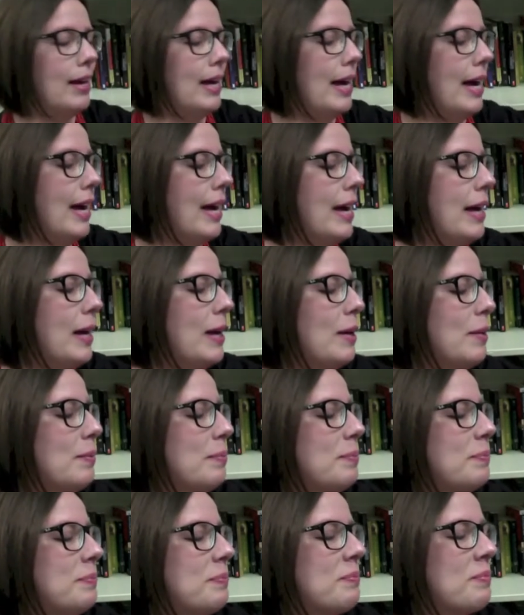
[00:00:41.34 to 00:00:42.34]

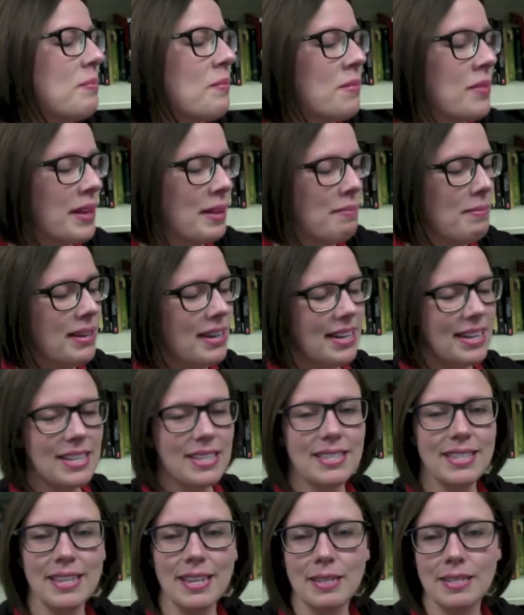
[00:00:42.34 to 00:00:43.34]
But
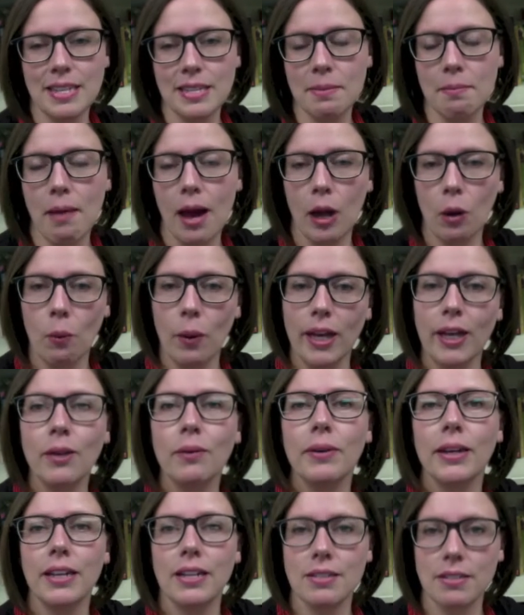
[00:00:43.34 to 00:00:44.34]
it doesn't matter what you
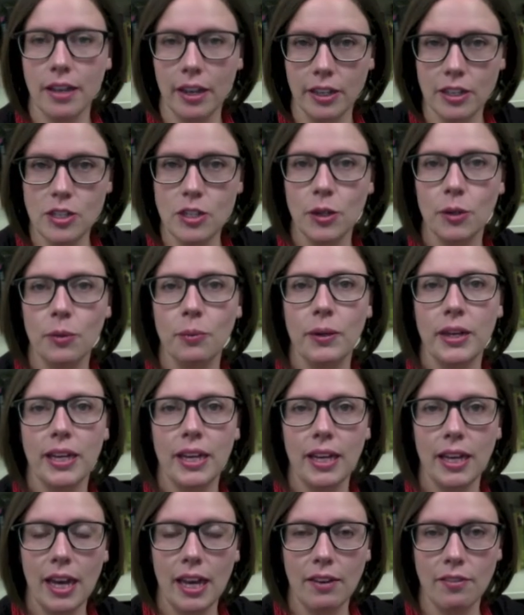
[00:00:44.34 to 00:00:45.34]
read as long as you're
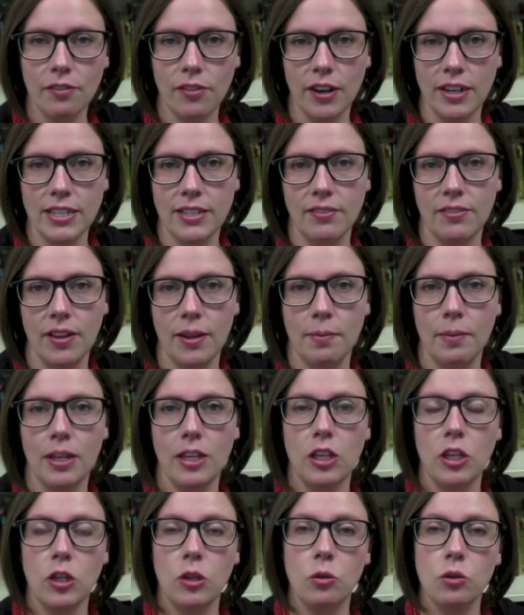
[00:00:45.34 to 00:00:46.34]
reading in front of them that
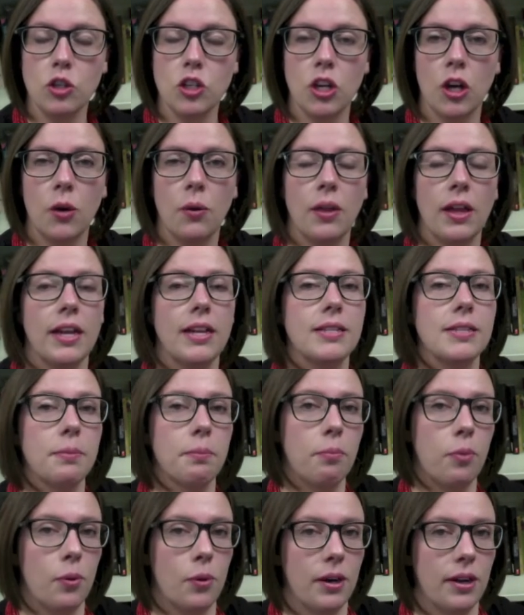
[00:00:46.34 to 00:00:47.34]
you show that it's
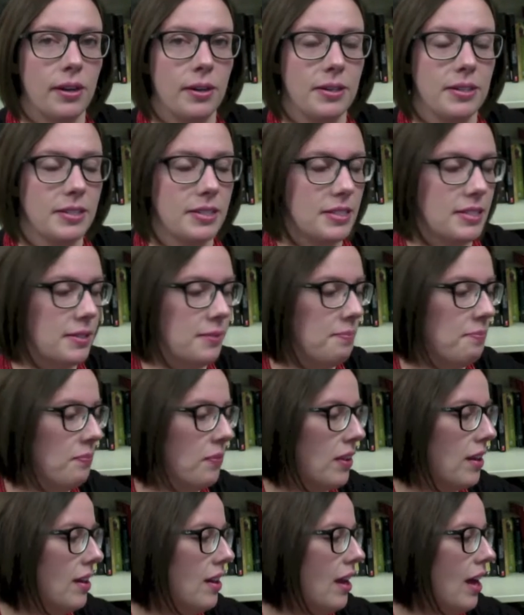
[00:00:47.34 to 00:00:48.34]
important.
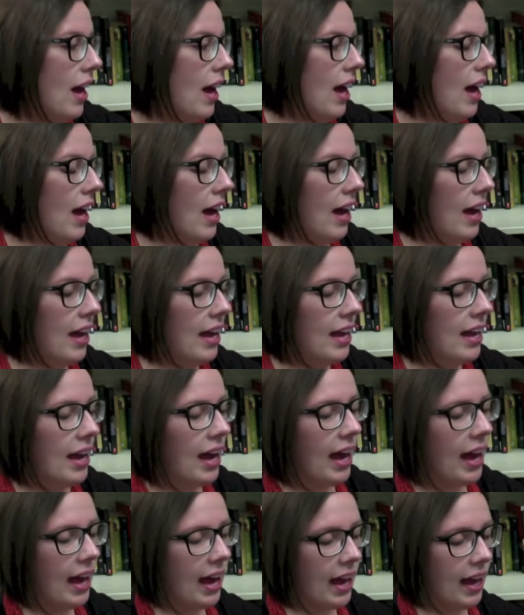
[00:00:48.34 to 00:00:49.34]

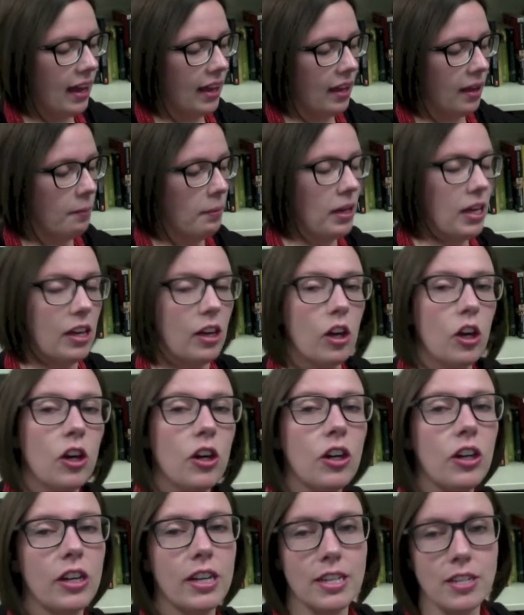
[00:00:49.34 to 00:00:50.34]
I
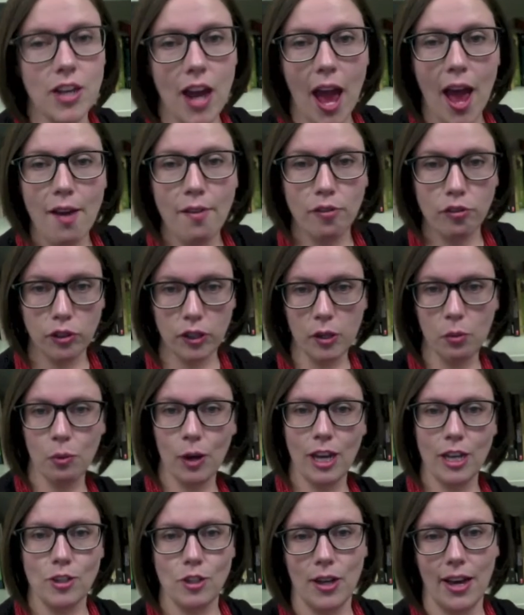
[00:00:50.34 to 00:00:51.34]
encourage
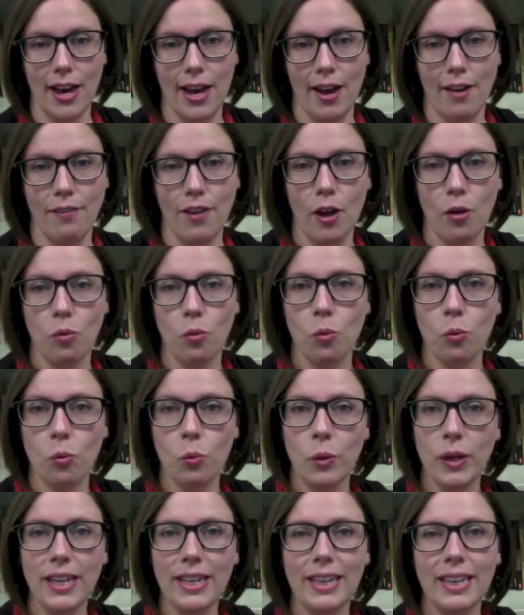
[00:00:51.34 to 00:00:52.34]
everyone to have a
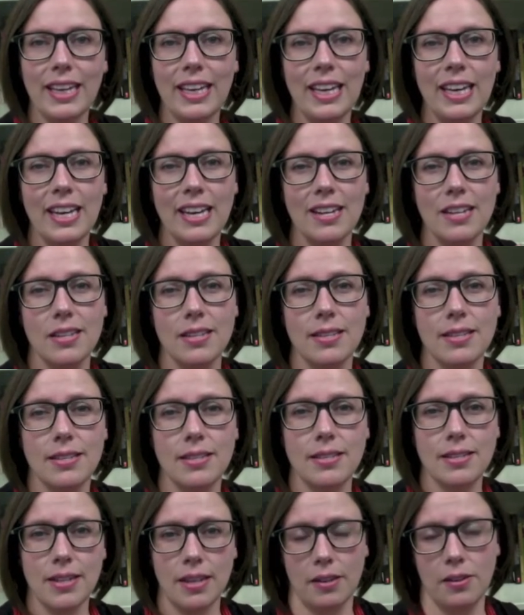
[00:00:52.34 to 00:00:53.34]
really
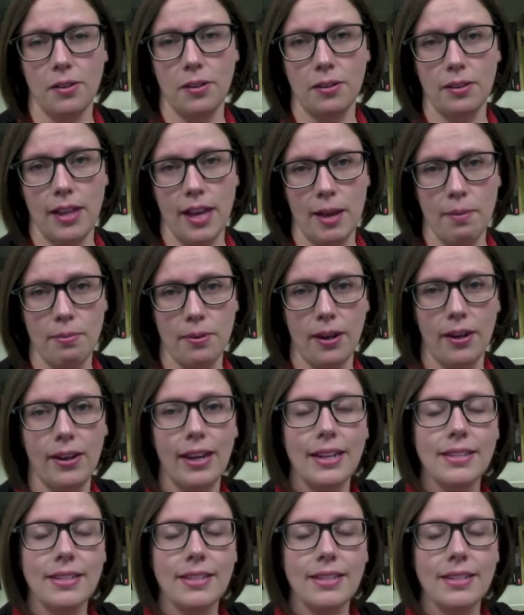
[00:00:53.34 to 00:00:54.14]
stellar library.